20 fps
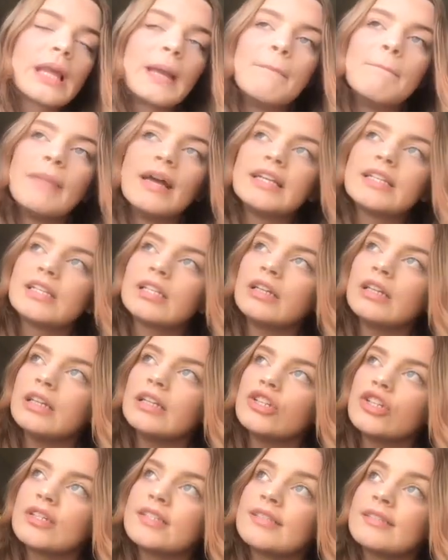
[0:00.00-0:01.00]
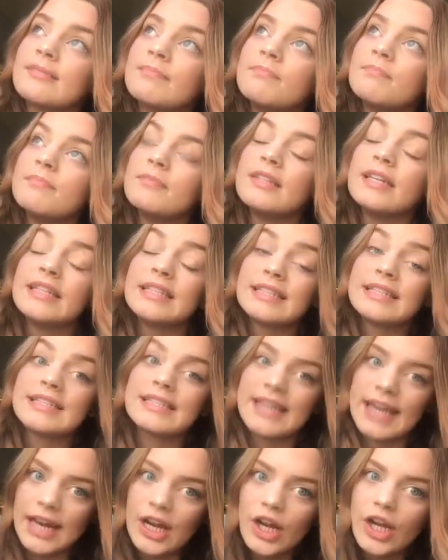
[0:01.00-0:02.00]
mentally it's
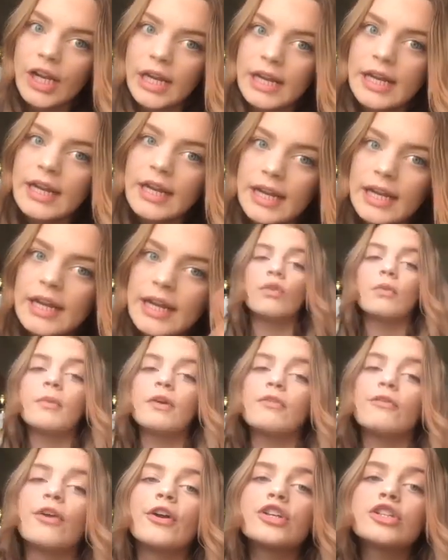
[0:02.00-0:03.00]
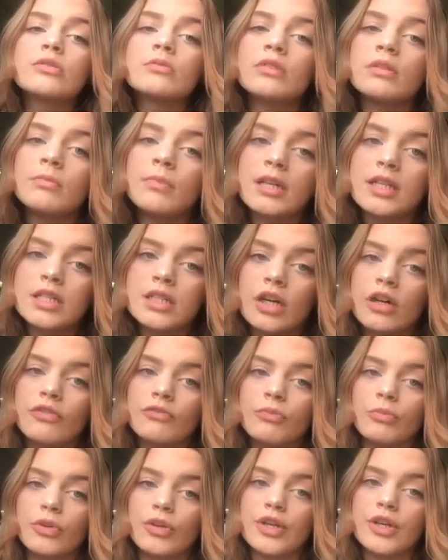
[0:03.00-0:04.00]
scary. For my freshman and my
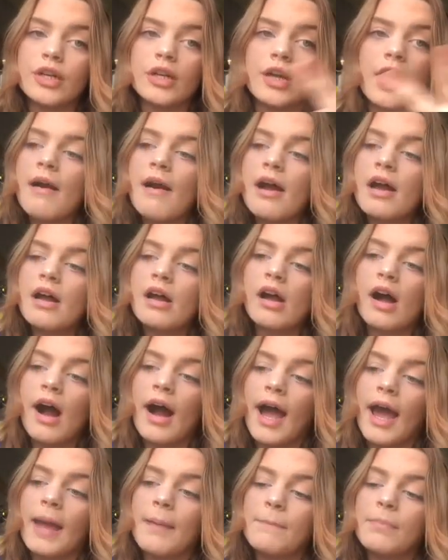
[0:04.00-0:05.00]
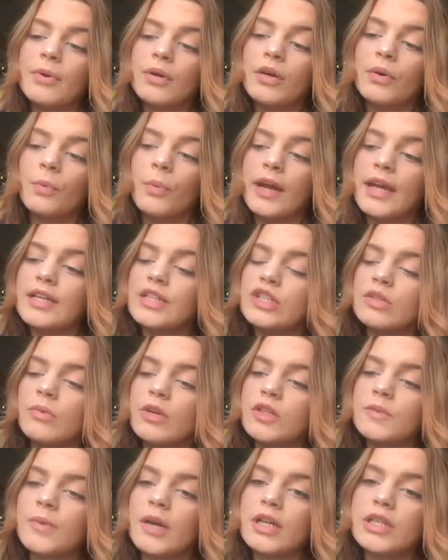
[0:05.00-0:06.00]
sophomore year, I put way too
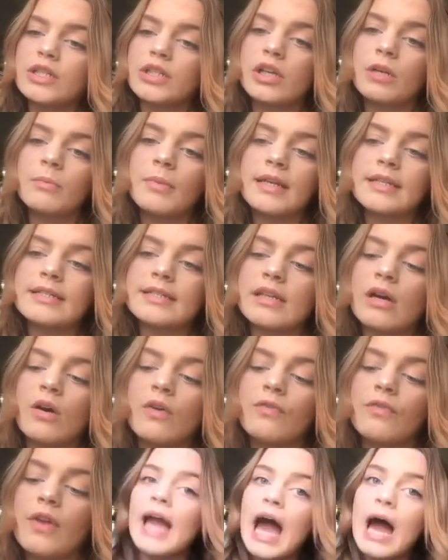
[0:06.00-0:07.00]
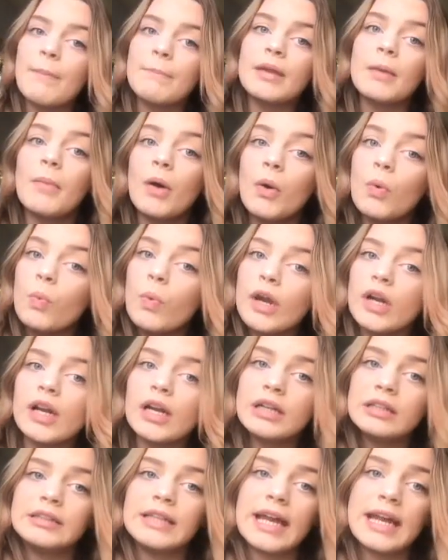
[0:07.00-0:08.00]
much pressure on myself. I'm happy about where
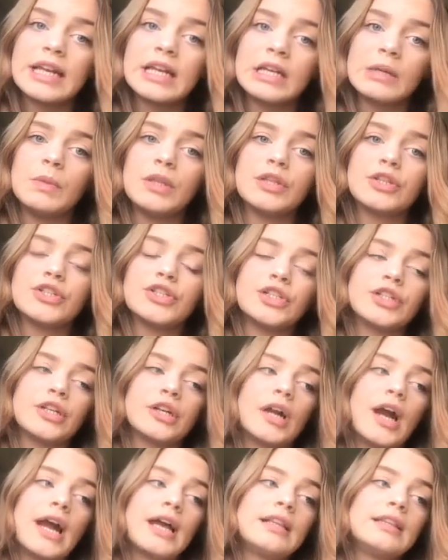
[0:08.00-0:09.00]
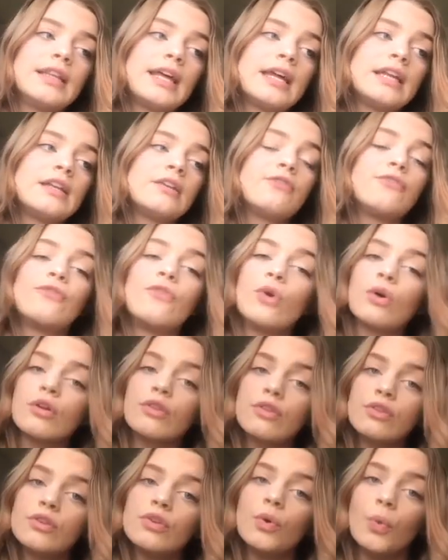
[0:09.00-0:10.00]
I landed with cheer. I landed
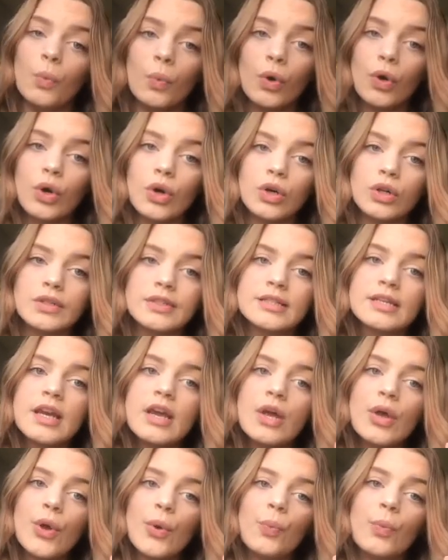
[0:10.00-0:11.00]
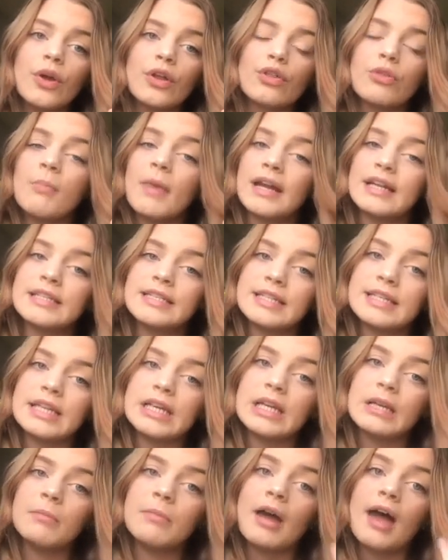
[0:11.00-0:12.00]
4th in the world with my
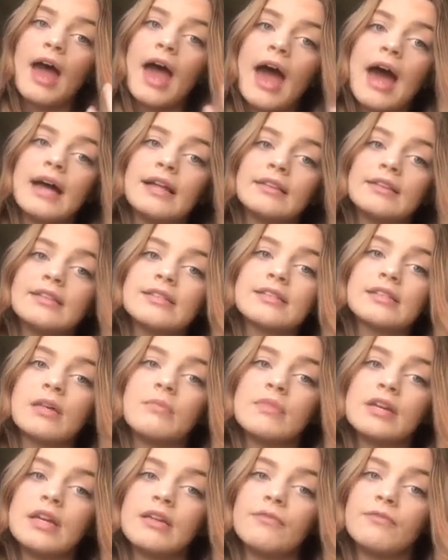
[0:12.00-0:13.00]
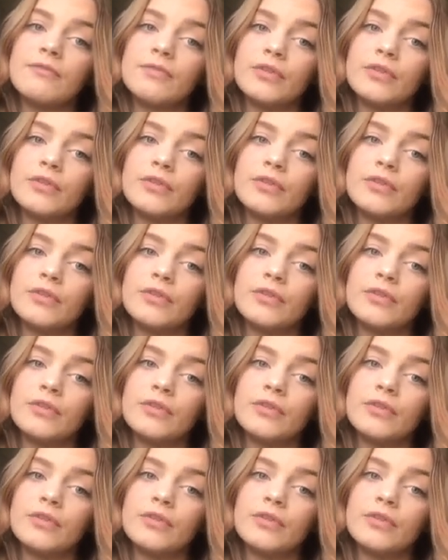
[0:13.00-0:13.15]
team at the summit in